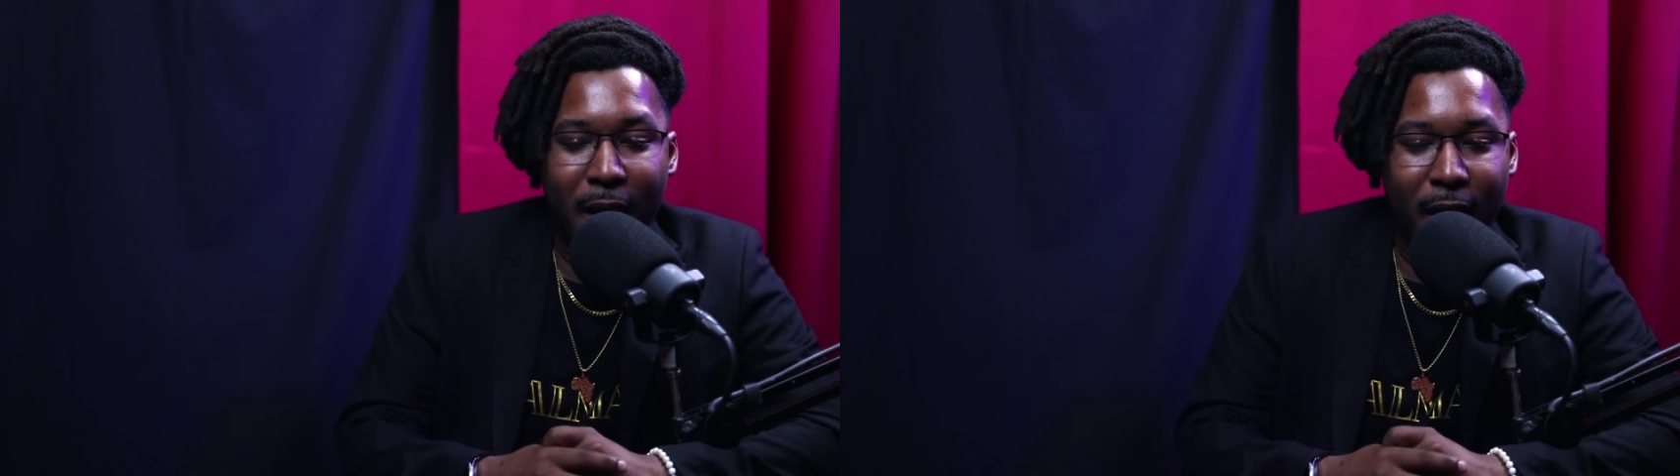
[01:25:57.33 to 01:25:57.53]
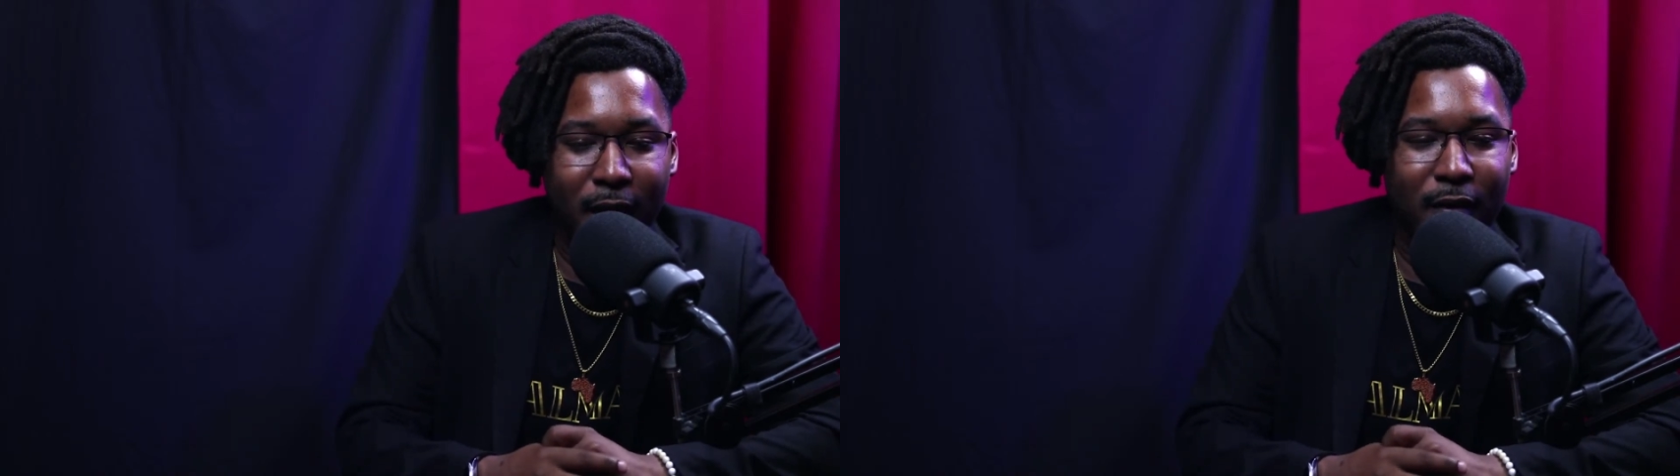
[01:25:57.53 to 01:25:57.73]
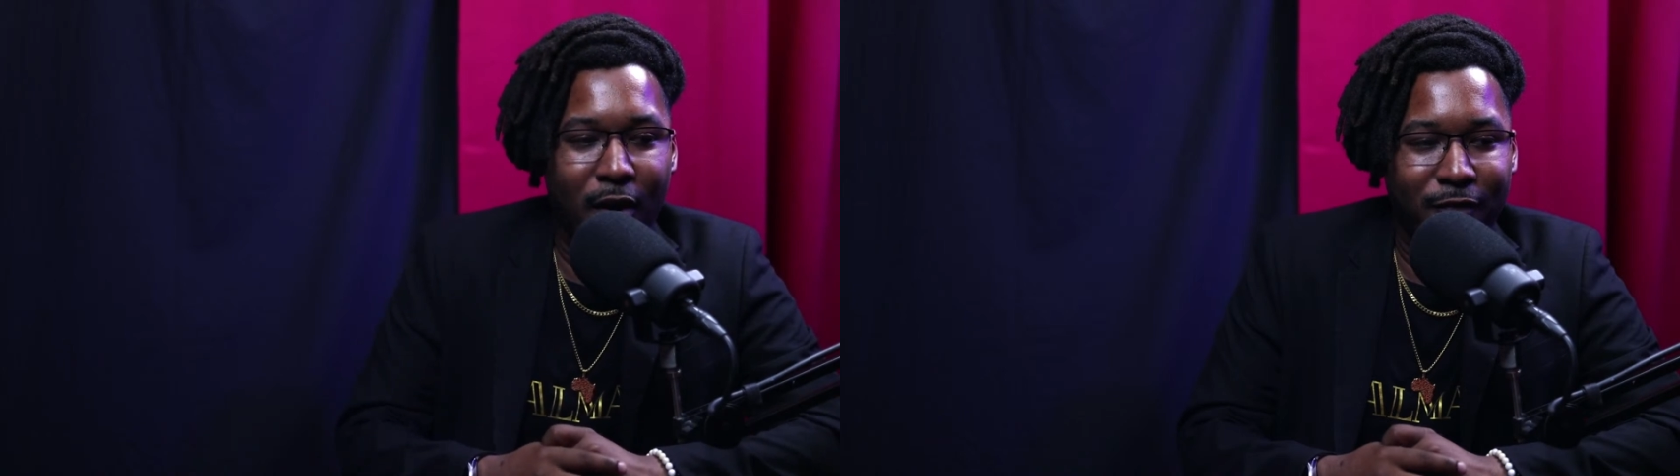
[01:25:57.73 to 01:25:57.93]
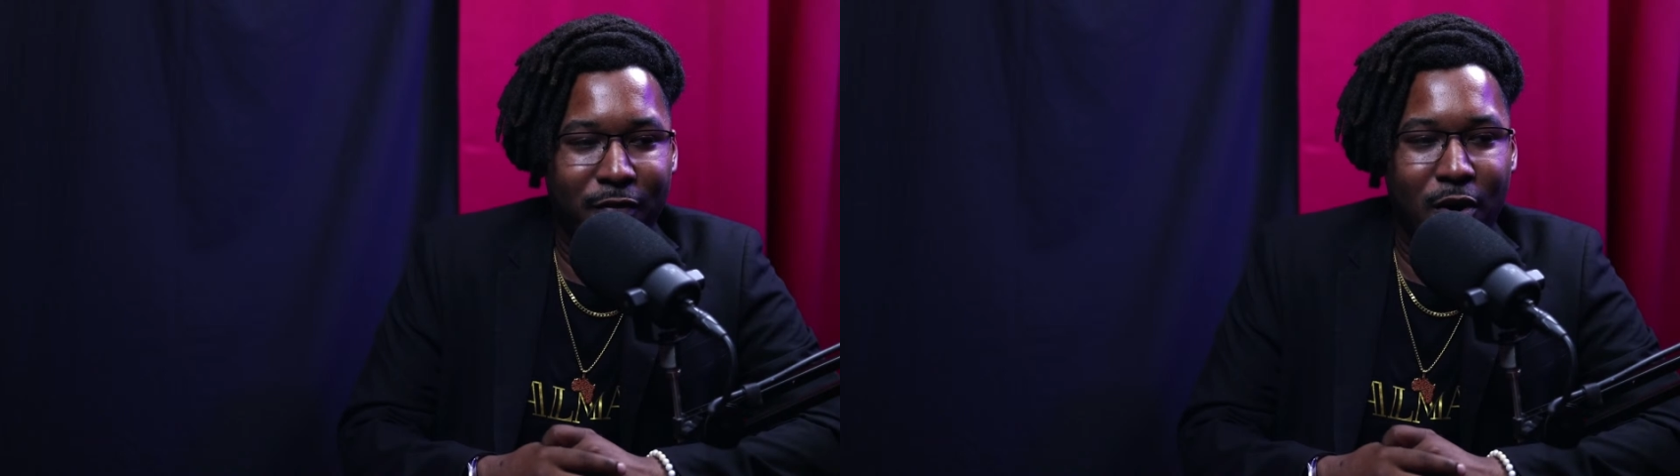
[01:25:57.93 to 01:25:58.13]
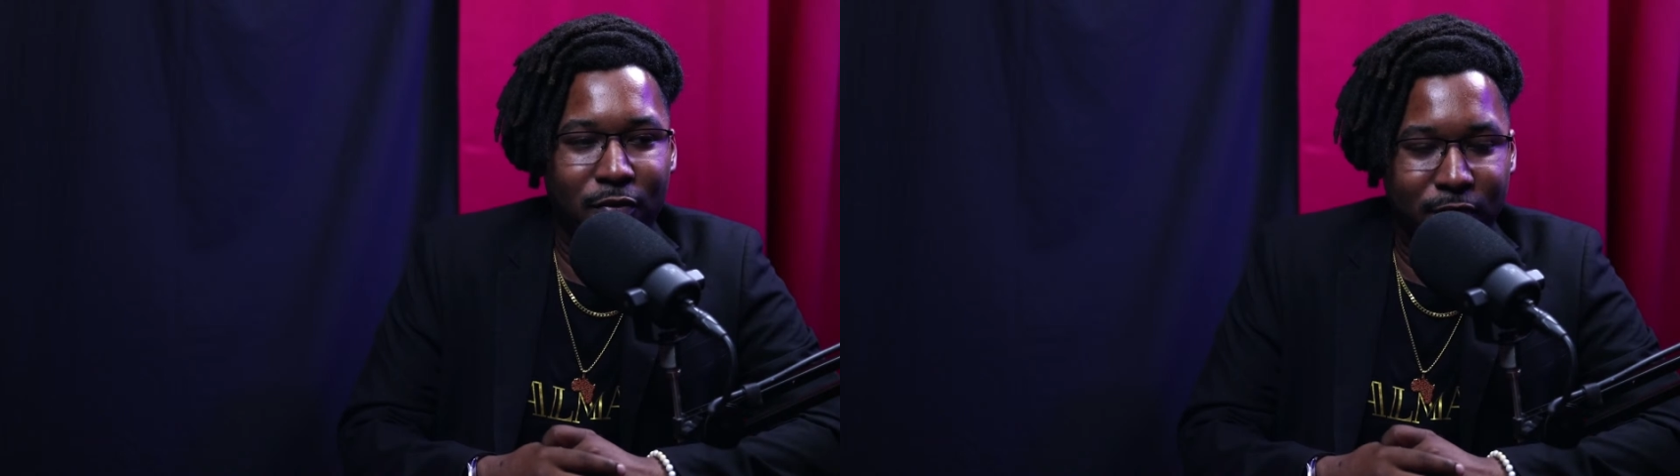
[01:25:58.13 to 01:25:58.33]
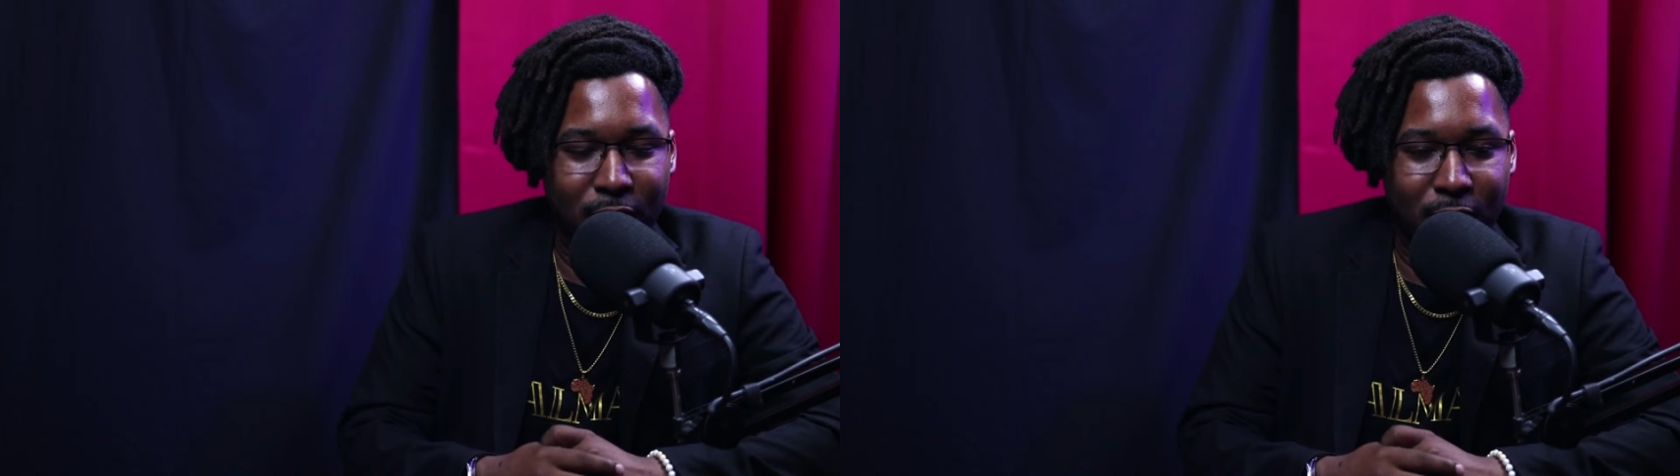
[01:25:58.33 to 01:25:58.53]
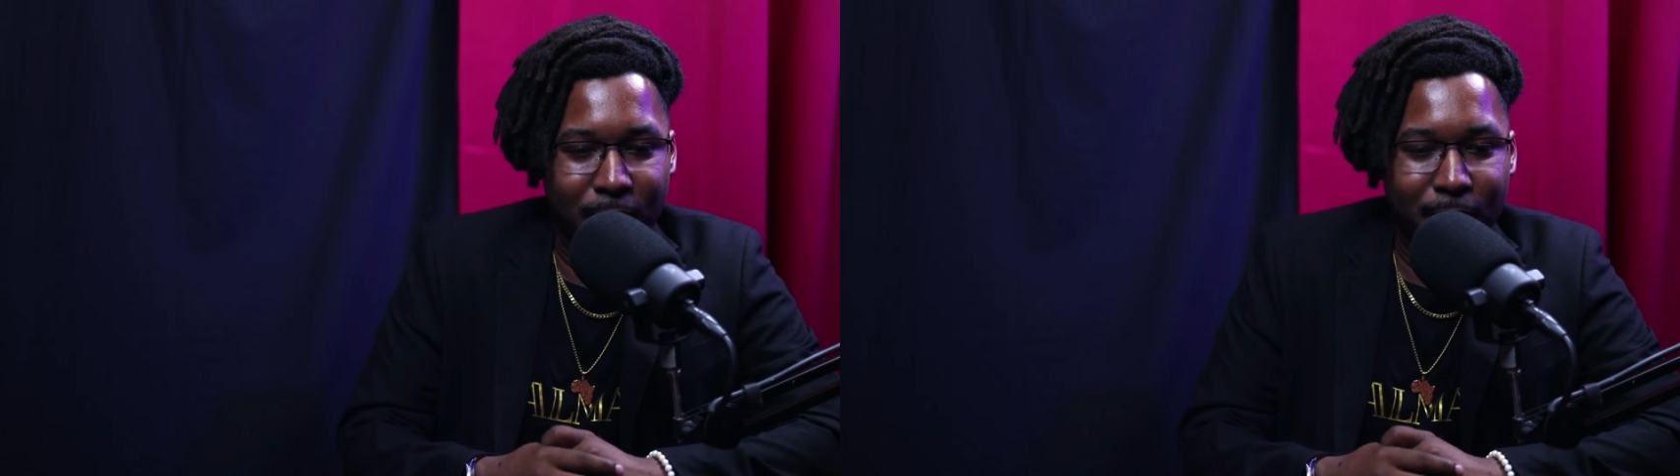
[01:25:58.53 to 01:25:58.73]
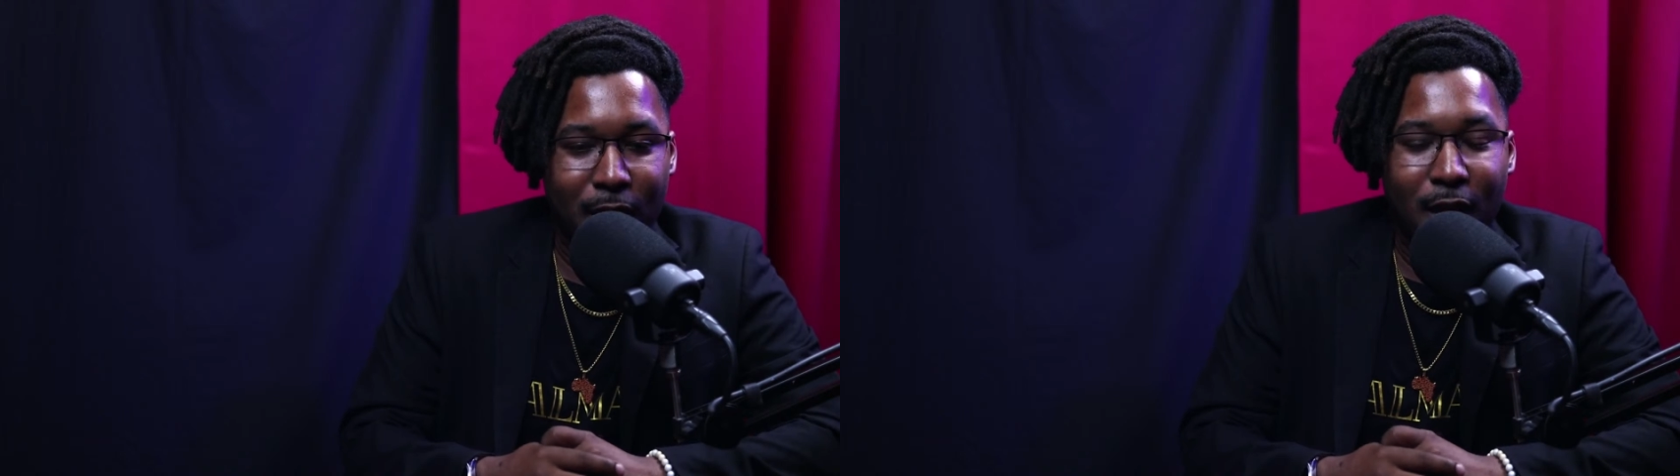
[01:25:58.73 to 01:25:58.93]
back at how far you've come.